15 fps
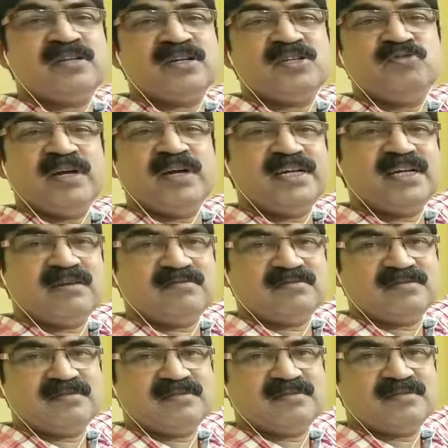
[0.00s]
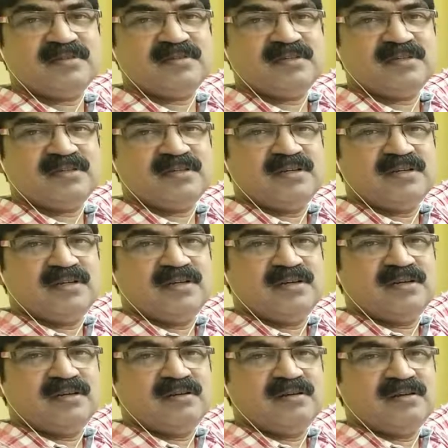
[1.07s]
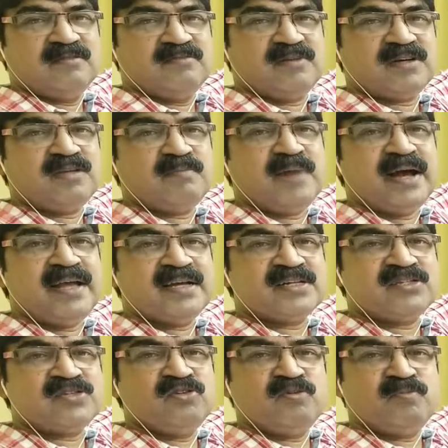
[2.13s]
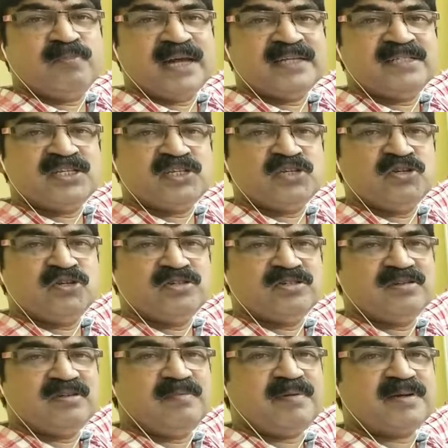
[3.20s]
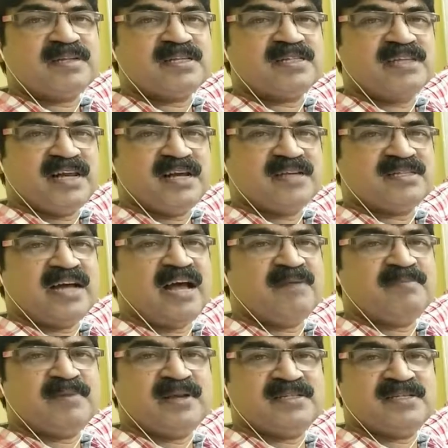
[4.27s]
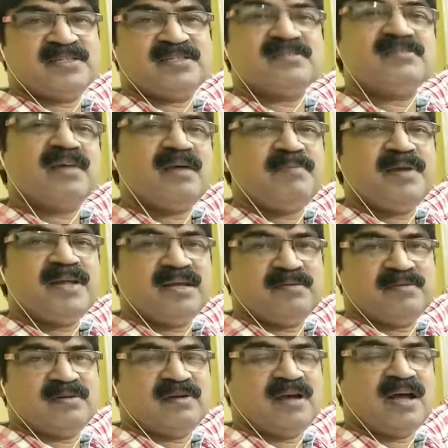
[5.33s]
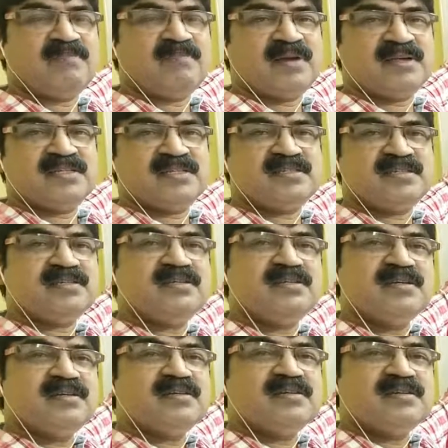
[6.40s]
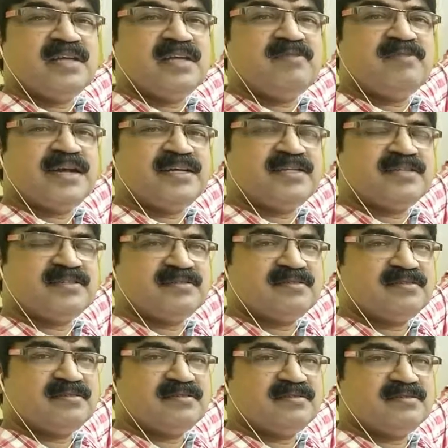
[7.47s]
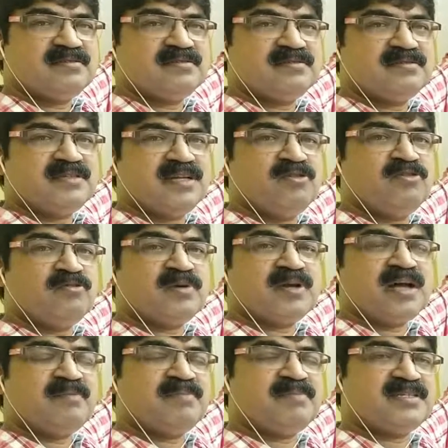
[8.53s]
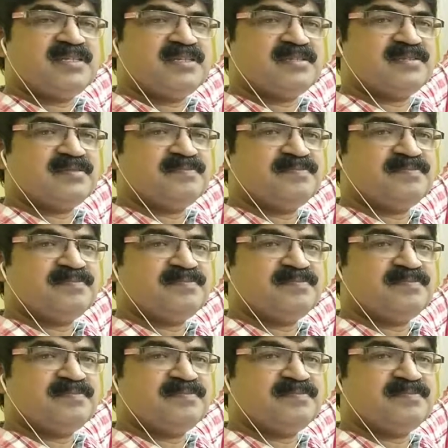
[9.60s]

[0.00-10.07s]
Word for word: is going down. For the buyers, low price is good. For the sellers, the high price is applicable. High prices, they invite. They look for high prices.